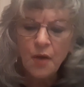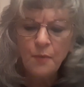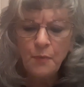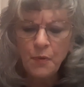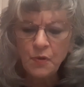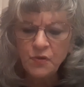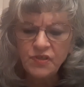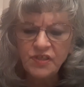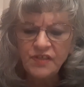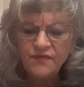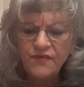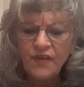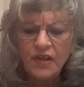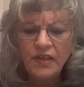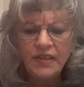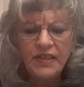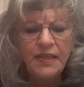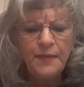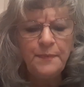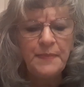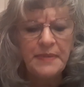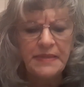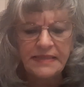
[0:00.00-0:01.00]
Most of all,
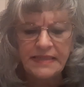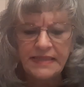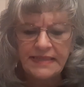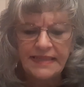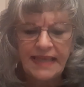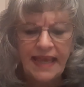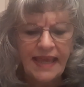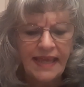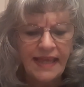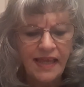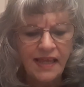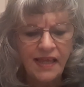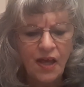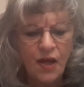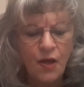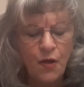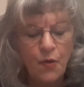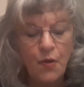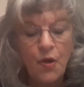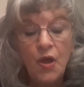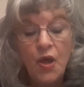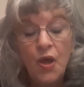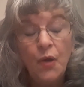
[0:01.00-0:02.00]
he misses hanging
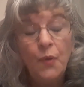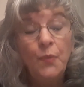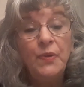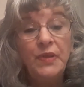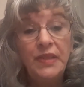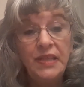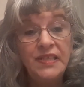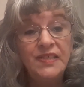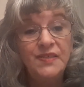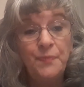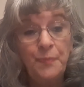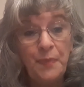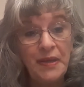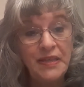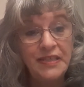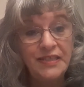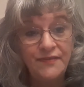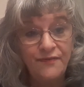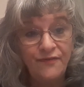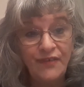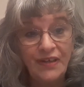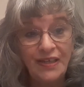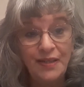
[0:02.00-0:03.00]
out with his best
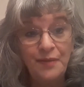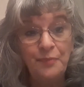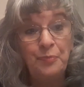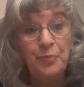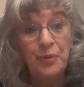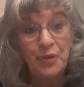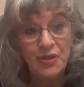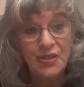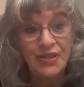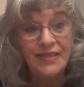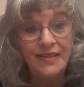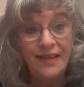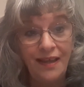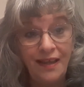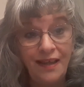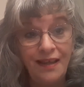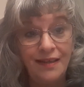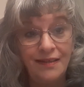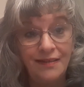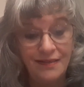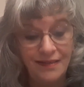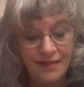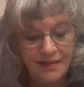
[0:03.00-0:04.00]
friend,
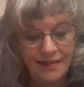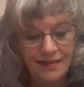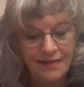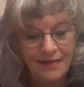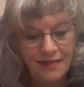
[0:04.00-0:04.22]
Percent.